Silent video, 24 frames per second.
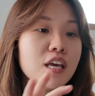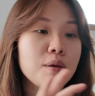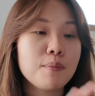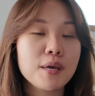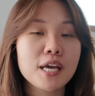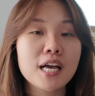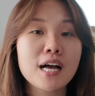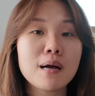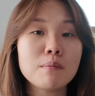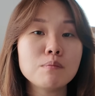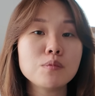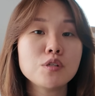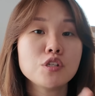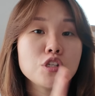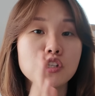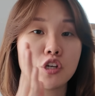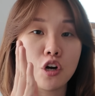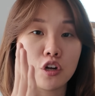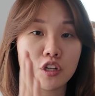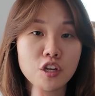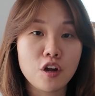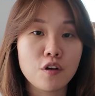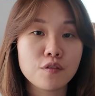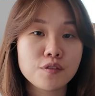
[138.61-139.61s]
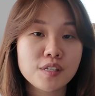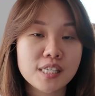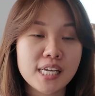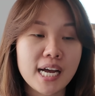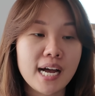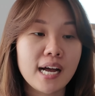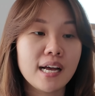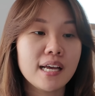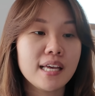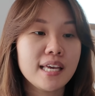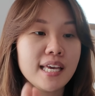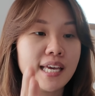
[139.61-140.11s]
It becomes your North
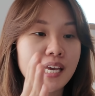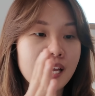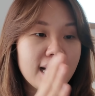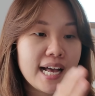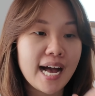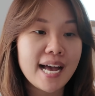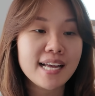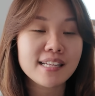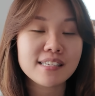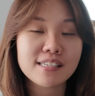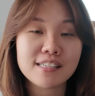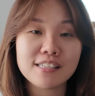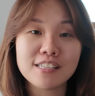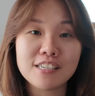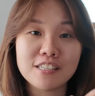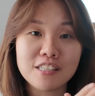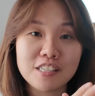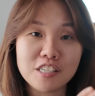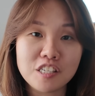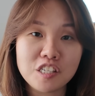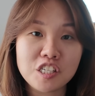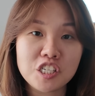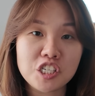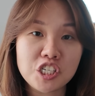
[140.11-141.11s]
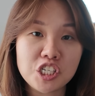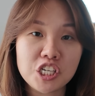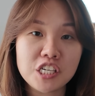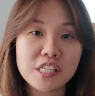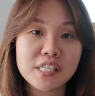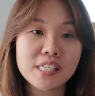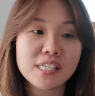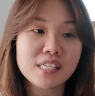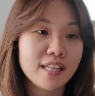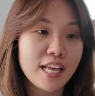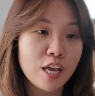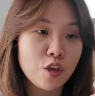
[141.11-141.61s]
Star. It guides the
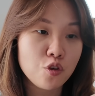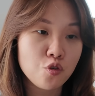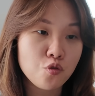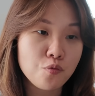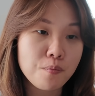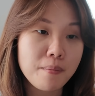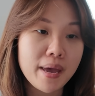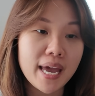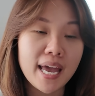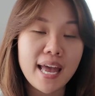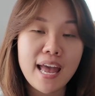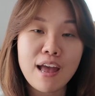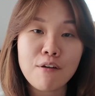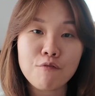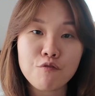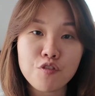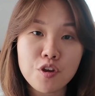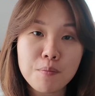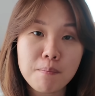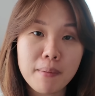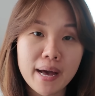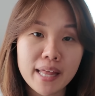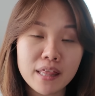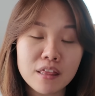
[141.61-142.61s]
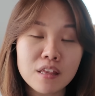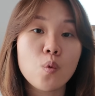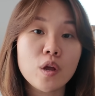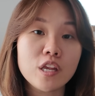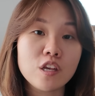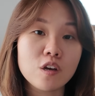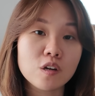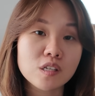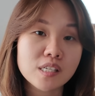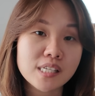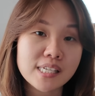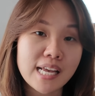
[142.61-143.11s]
decisions that you make every month when
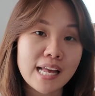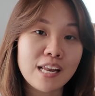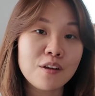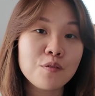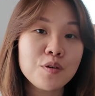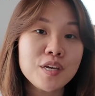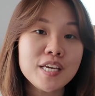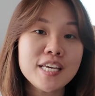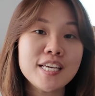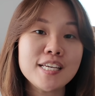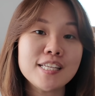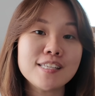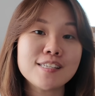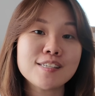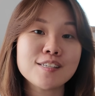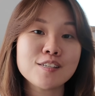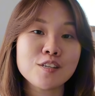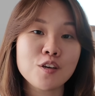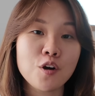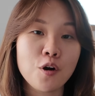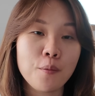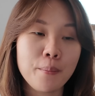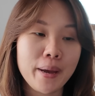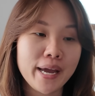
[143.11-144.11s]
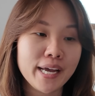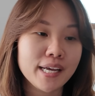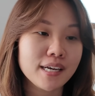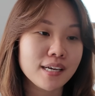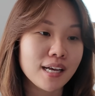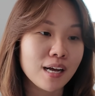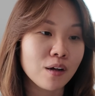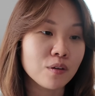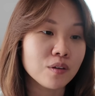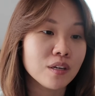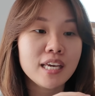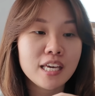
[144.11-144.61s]
your salary hits your bank account.